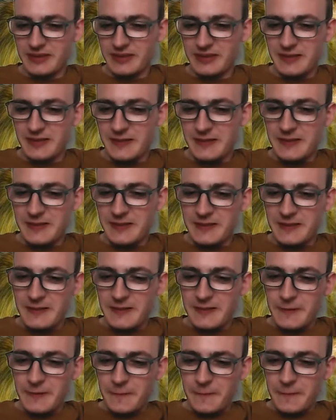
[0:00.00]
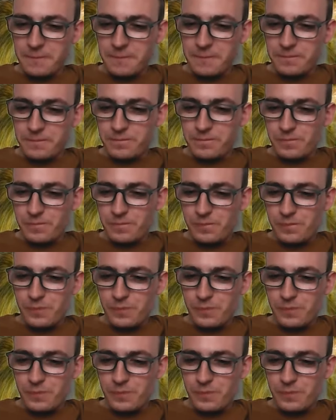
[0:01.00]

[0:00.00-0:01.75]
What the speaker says: (silence)